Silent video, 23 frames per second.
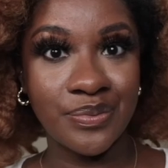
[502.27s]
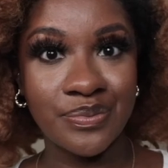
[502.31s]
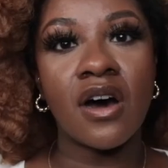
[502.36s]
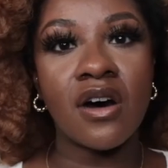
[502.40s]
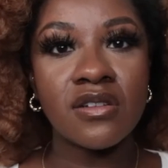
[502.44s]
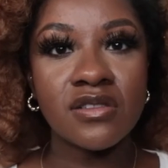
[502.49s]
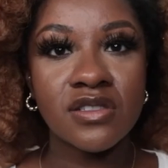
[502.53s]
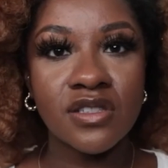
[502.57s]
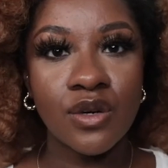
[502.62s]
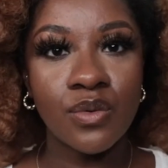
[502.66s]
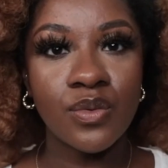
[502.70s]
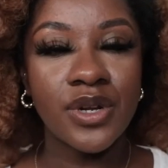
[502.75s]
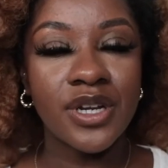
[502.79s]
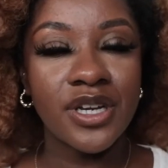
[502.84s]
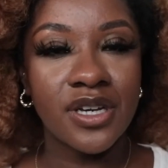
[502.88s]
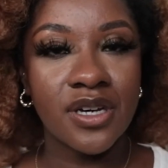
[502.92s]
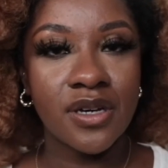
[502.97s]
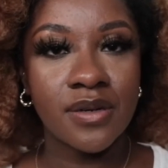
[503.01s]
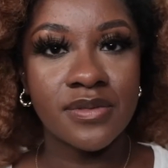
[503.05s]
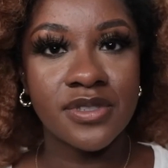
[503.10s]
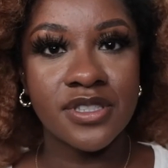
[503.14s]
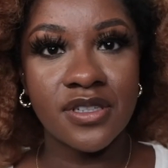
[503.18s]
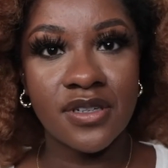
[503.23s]
Also, when it
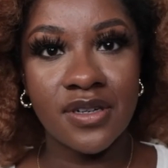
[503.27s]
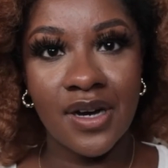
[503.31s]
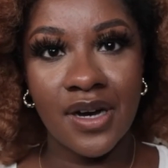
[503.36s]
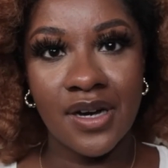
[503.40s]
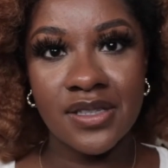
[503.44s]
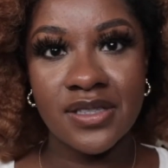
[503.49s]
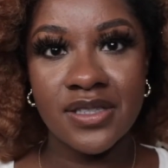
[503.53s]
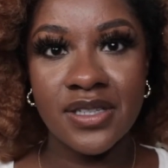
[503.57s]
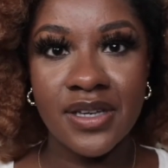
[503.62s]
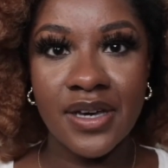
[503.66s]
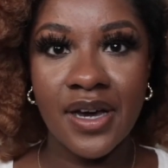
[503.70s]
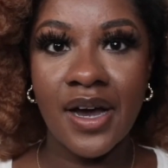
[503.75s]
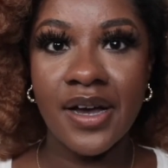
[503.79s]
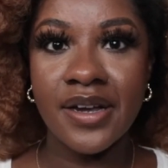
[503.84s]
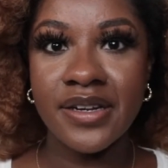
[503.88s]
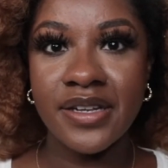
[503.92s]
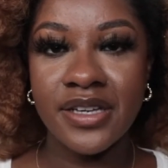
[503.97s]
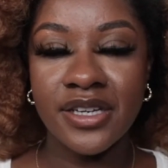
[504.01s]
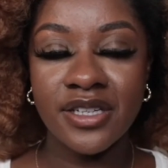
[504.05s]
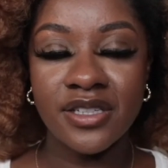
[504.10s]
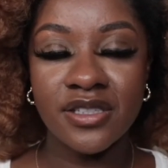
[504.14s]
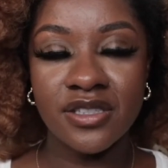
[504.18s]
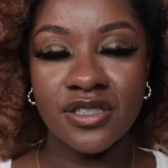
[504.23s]
comes to content
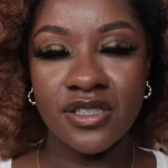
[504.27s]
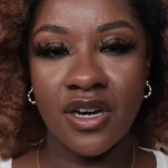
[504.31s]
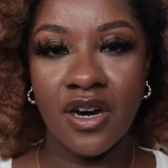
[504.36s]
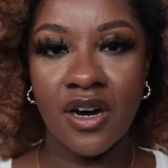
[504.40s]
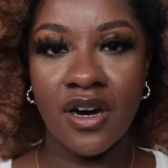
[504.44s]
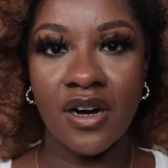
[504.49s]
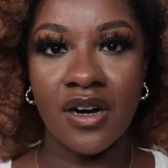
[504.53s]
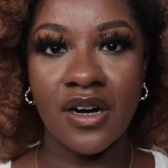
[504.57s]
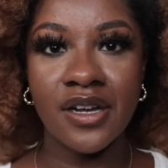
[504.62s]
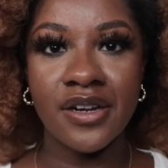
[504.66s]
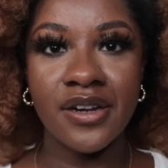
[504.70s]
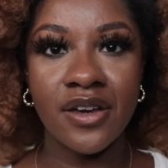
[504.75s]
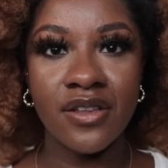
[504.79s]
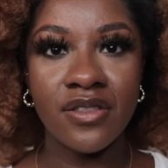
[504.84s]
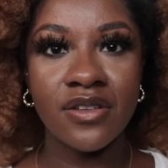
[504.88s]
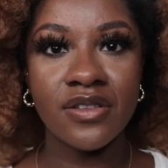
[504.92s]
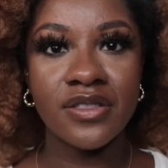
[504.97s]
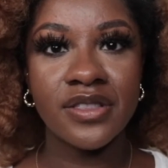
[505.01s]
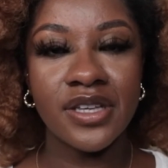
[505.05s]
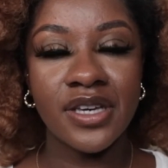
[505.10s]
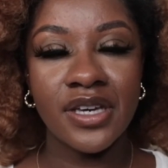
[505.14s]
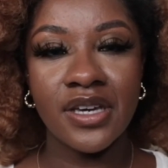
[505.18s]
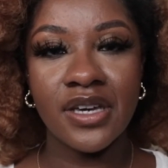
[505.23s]
ideas, y'all,
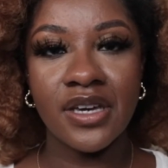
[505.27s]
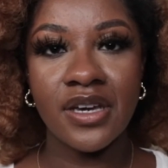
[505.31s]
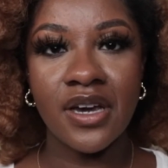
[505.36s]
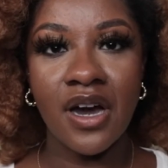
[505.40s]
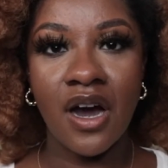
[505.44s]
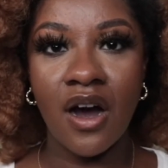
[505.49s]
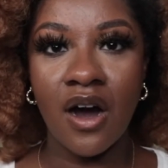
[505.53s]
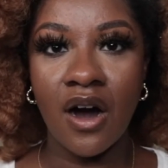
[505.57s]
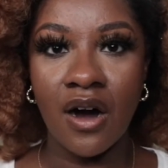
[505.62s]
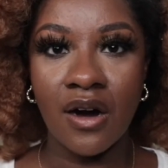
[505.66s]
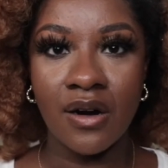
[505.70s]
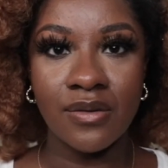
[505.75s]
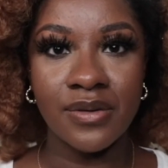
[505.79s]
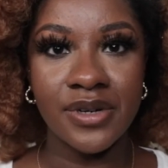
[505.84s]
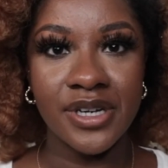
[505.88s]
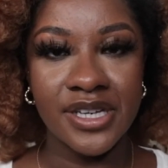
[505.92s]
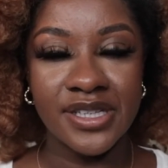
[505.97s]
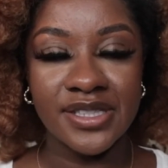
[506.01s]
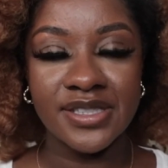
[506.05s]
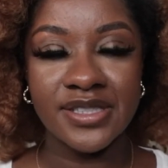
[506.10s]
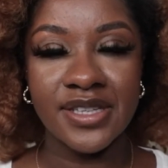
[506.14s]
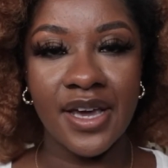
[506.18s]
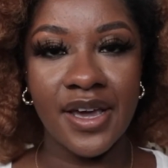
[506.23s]
another thing I
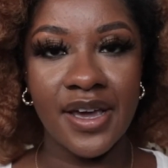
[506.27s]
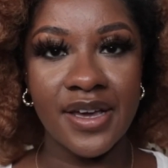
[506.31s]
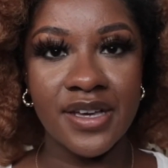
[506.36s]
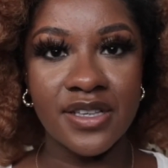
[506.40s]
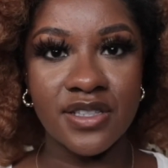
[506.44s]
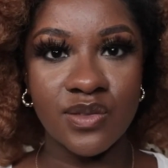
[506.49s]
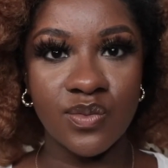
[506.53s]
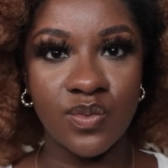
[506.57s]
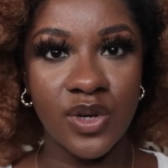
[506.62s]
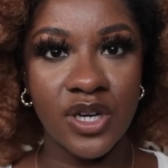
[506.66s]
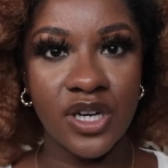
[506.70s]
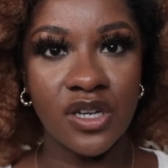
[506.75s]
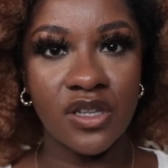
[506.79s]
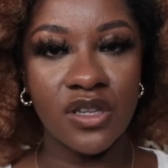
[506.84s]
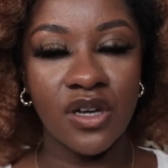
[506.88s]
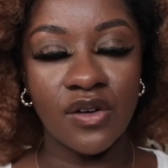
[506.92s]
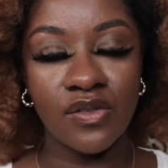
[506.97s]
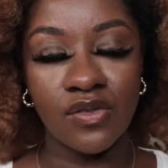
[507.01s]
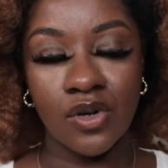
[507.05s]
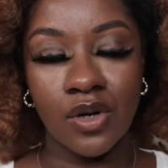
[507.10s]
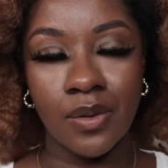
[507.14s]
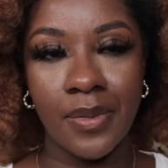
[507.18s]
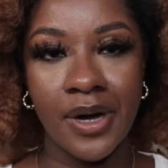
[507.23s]
always say as well
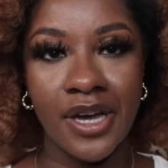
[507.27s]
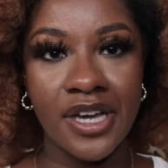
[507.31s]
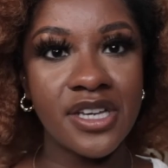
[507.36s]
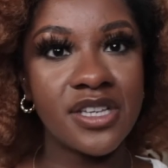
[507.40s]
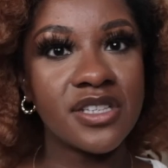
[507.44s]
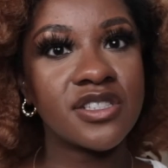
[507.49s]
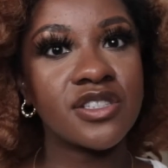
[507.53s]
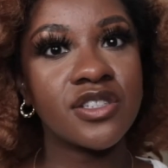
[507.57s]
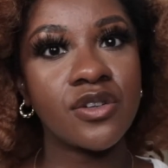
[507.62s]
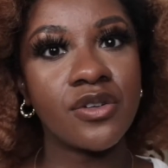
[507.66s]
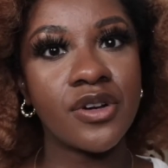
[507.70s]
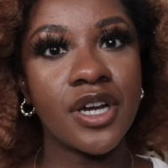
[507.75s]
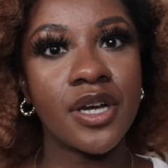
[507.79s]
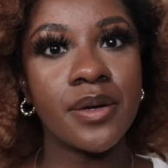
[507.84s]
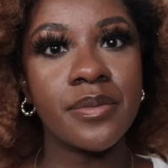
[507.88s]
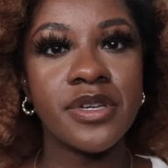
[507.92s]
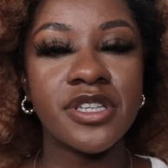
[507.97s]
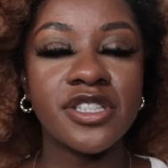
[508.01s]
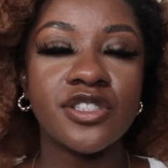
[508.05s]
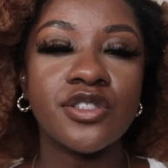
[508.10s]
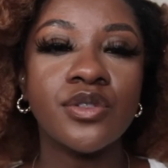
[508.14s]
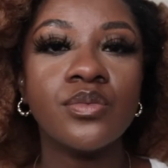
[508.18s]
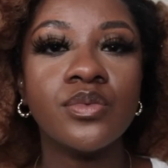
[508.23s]
over on my Instagram
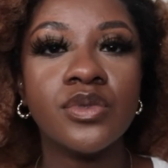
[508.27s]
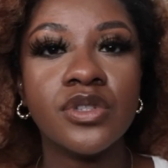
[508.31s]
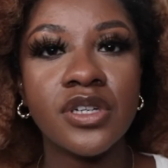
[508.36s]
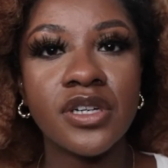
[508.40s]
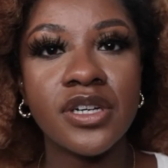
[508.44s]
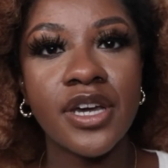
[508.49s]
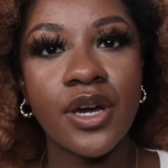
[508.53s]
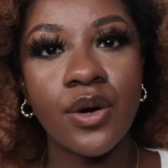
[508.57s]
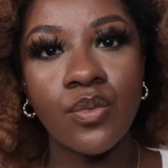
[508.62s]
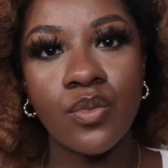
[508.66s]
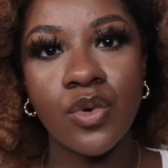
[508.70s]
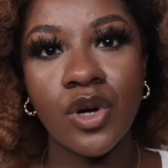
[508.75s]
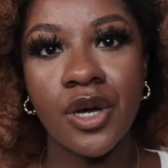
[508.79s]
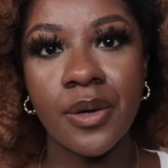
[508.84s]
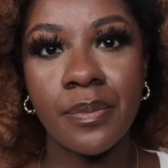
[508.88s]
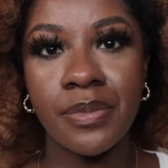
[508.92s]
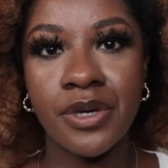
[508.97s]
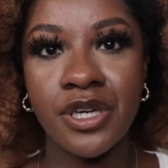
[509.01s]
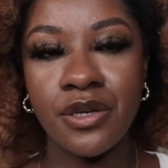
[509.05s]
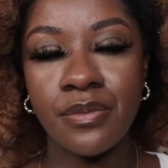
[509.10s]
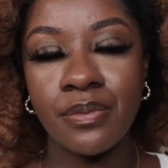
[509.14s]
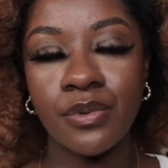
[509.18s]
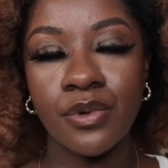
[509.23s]
is to look at what
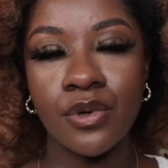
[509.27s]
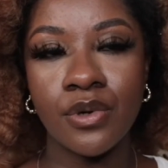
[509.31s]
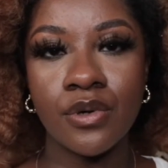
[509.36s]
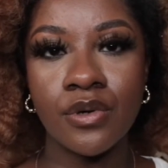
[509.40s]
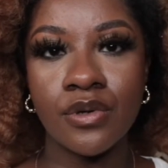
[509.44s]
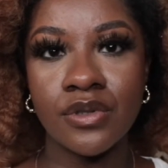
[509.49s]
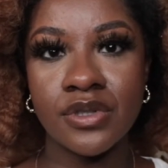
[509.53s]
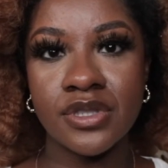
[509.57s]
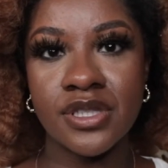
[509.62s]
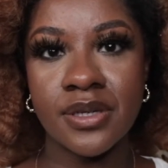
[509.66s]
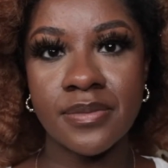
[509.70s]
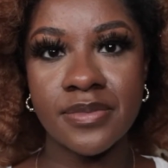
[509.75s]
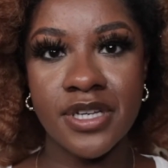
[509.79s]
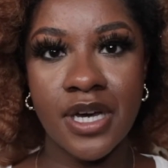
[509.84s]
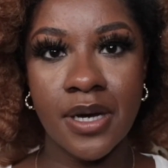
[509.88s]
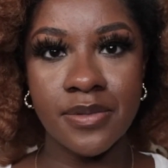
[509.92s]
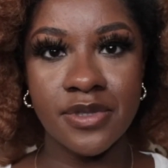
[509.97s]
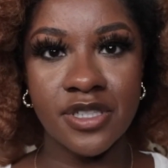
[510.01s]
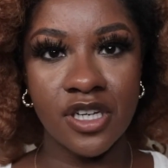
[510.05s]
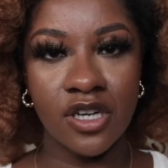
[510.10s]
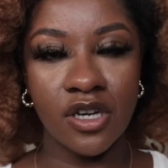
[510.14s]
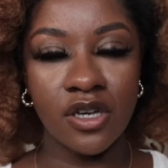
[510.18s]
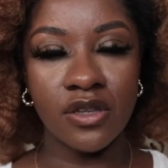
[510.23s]
people
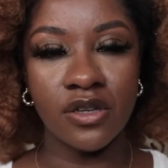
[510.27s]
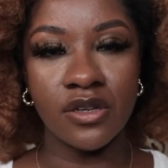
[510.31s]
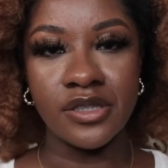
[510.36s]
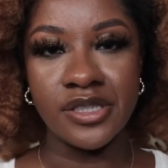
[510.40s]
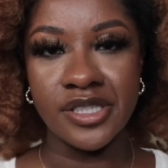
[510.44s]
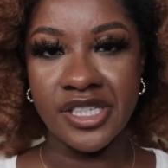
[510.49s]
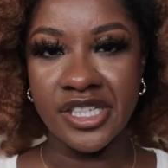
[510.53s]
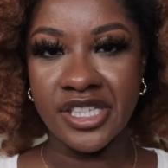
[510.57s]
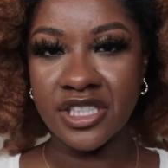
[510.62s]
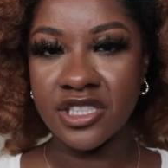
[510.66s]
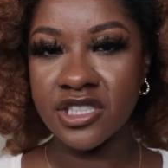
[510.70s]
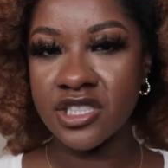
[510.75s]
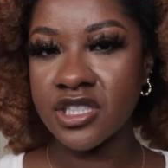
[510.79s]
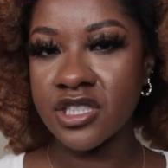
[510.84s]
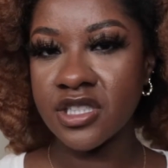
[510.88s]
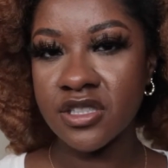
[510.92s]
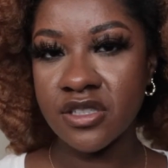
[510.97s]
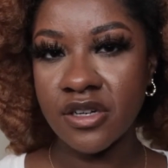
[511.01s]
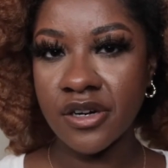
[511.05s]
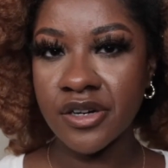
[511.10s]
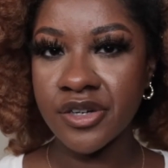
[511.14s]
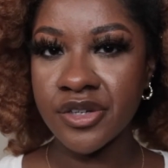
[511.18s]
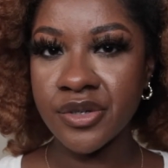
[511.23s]
sometimes in other
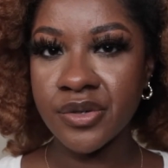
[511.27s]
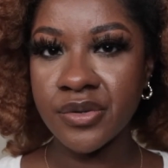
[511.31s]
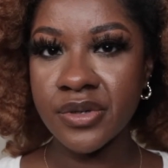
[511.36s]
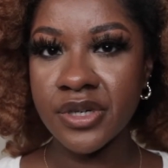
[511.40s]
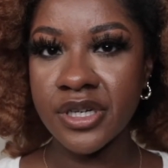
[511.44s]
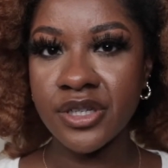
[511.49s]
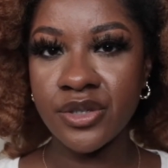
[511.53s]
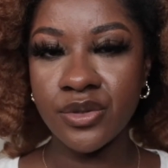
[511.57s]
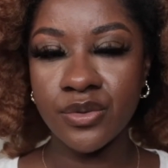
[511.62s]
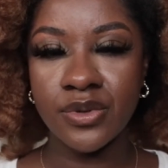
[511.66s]
niches are doing.